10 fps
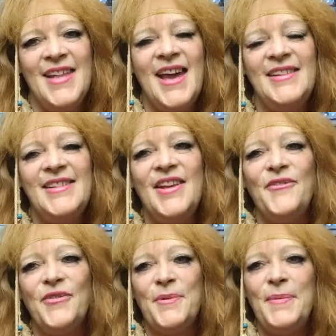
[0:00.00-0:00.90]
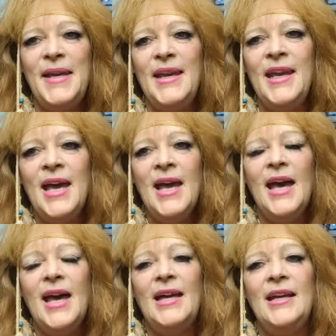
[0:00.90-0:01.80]
that's it for me.
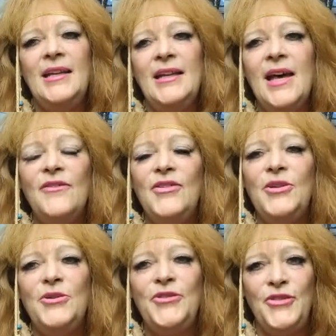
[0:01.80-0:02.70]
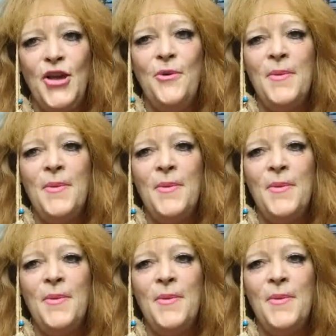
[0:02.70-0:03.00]
I love you so